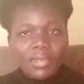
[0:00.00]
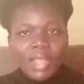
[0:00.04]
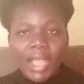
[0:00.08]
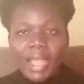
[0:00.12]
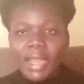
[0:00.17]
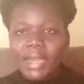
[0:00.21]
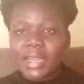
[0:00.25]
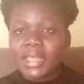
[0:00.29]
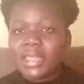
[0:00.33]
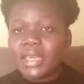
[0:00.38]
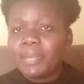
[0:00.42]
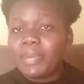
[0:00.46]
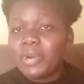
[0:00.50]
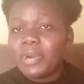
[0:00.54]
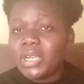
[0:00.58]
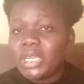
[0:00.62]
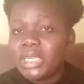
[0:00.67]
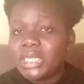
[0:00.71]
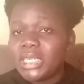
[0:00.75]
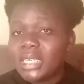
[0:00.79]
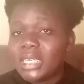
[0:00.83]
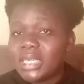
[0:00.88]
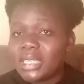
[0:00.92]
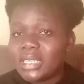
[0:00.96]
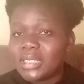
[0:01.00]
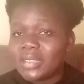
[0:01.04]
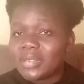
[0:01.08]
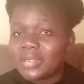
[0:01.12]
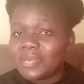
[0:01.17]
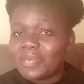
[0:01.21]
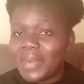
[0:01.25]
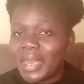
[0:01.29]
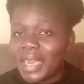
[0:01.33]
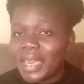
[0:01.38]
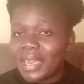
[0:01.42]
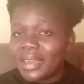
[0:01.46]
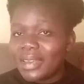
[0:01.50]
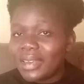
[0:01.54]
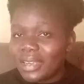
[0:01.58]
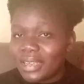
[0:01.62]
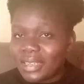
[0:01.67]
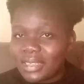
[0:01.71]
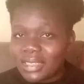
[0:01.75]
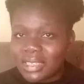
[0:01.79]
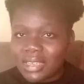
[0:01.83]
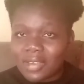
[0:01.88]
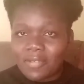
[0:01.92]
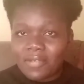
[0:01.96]
Another point is make
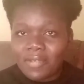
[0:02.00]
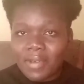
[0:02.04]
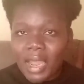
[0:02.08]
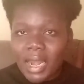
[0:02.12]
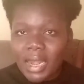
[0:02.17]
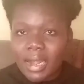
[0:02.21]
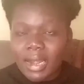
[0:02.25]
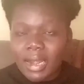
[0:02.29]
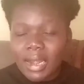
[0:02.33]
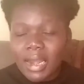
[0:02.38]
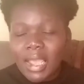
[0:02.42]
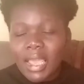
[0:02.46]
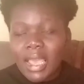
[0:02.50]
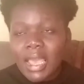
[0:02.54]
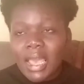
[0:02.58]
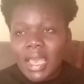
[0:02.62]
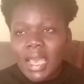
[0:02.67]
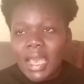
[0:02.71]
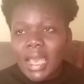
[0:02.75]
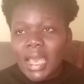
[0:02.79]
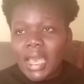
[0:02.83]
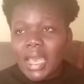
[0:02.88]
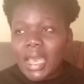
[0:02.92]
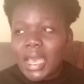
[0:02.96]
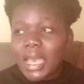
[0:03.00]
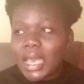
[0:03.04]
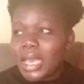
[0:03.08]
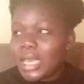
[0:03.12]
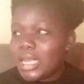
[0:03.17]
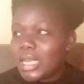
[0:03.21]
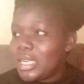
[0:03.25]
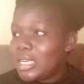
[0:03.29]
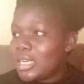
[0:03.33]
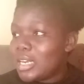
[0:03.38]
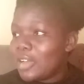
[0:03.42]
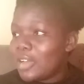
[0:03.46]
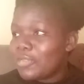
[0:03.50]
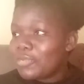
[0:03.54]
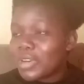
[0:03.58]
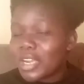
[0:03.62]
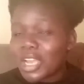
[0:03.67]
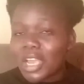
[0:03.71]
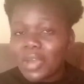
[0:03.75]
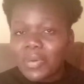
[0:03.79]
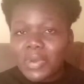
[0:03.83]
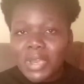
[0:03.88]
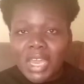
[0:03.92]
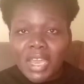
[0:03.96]
eating fun. In Africa,
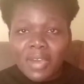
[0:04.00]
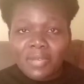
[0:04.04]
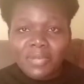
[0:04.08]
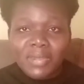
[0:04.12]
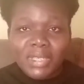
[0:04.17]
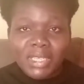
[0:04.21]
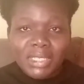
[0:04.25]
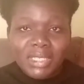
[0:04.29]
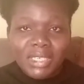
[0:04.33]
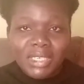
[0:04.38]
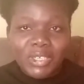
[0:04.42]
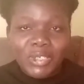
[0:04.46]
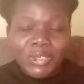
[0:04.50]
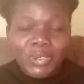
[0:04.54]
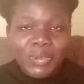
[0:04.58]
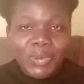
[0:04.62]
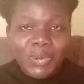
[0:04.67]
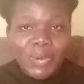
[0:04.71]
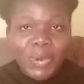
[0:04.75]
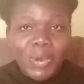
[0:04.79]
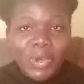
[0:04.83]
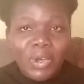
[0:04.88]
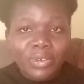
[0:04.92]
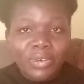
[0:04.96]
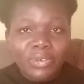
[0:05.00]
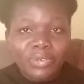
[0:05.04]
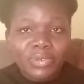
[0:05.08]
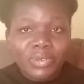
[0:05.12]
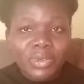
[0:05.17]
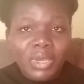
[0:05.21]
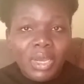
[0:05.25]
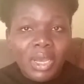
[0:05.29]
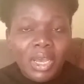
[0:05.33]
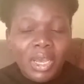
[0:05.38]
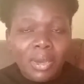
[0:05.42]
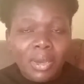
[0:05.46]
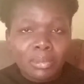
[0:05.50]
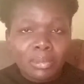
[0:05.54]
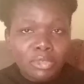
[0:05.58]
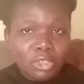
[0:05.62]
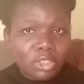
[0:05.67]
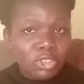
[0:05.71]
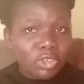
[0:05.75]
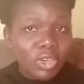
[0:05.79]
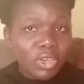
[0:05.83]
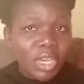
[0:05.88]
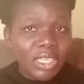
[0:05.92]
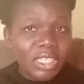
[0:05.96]
we have this issue of
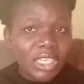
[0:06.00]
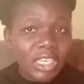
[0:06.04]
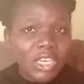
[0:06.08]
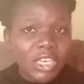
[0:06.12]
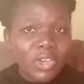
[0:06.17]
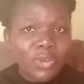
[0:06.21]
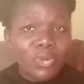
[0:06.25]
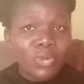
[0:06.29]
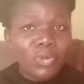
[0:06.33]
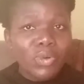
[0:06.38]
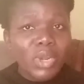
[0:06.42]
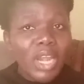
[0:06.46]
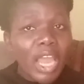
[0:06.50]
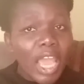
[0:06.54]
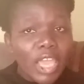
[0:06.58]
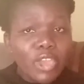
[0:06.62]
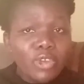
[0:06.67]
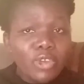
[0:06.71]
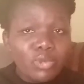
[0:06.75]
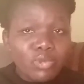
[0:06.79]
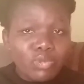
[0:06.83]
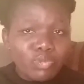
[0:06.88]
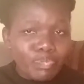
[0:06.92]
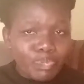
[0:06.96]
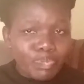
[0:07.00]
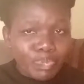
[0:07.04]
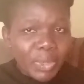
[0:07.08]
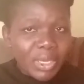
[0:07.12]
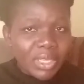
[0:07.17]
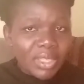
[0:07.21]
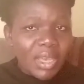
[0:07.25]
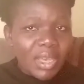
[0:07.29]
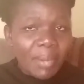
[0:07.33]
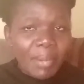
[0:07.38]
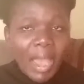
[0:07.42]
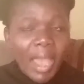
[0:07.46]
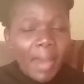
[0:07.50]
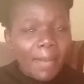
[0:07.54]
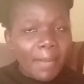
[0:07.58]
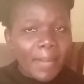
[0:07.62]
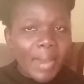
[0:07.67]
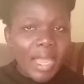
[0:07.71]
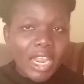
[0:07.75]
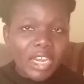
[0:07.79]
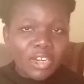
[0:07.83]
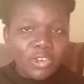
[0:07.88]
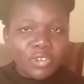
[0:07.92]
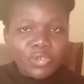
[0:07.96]
mtoto hataki kula. You pick them up
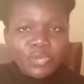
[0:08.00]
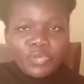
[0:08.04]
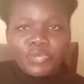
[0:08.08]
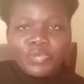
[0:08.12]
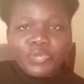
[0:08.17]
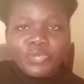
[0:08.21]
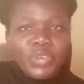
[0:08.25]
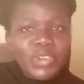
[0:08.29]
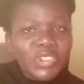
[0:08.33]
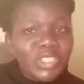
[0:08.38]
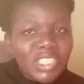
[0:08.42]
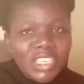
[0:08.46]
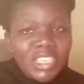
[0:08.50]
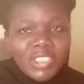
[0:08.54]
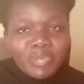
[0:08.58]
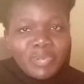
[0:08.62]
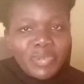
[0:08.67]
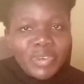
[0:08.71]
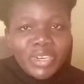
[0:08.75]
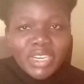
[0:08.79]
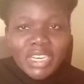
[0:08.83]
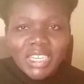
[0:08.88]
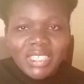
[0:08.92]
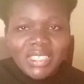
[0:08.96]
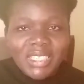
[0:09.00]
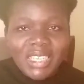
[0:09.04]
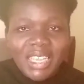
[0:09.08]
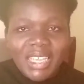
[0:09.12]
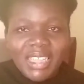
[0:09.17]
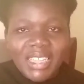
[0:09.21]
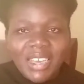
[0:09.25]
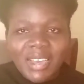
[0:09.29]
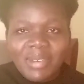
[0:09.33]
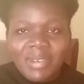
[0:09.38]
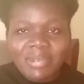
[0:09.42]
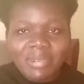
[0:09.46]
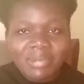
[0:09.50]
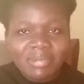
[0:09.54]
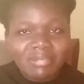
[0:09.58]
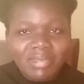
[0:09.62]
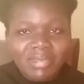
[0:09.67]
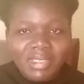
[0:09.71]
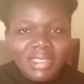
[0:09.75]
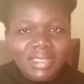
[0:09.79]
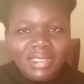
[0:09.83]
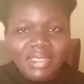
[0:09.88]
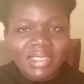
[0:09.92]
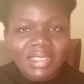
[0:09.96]
and you force the spoon inside
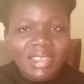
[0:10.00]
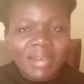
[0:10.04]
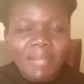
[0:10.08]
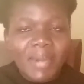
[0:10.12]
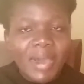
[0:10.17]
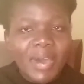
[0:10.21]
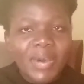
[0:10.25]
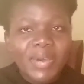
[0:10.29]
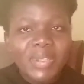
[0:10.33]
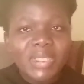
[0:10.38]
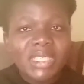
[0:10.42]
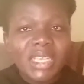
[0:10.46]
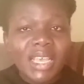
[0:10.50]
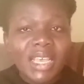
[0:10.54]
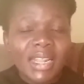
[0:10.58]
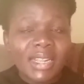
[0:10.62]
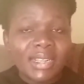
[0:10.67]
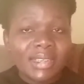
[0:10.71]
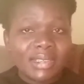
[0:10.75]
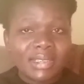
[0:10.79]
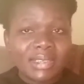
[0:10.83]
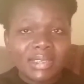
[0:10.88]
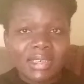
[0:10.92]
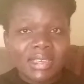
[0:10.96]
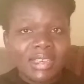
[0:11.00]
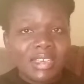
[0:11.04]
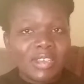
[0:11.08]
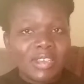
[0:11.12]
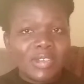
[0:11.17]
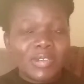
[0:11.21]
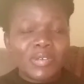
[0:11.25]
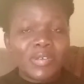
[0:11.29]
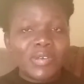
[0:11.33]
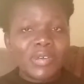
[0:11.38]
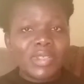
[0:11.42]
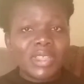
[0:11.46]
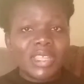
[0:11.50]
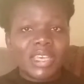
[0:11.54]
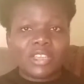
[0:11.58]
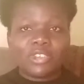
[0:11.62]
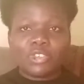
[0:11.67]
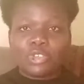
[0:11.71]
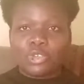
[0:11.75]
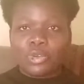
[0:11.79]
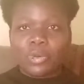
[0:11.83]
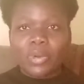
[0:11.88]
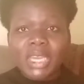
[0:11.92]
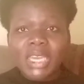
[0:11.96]
the mouth, and you know they're
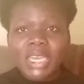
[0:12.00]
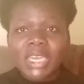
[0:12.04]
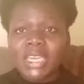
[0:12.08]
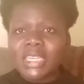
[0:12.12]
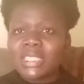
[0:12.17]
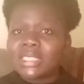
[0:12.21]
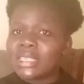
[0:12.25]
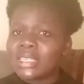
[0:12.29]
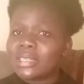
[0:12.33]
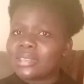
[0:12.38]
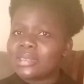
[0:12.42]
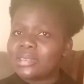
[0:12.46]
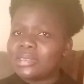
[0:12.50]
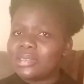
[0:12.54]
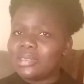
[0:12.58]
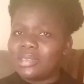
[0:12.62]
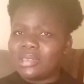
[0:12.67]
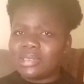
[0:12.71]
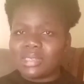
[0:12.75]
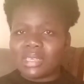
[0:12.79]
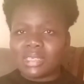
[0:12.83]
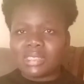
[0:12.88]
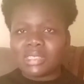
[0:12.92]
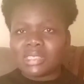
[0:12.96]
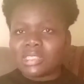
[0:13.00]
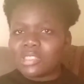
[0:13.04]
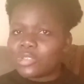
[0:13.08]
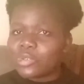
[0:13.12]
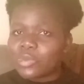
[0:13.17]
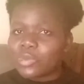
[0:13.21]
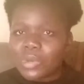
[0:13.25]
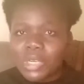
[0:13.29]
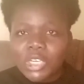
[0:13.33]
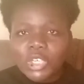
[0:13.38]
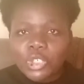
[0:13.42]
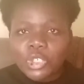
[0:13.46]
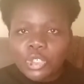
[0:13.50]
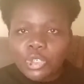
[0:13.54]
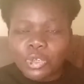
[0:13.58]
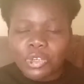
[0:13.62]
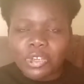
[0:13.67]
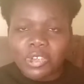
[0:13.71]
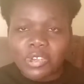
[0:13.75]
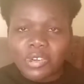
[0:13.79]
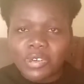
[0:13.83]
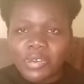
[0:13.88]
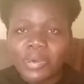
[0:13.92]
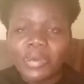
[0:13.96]
choking. It's a situation,
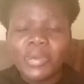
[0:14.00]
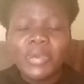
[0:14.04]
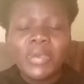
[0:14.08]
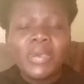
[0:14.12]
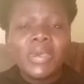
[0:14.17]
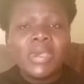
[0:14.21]
you know.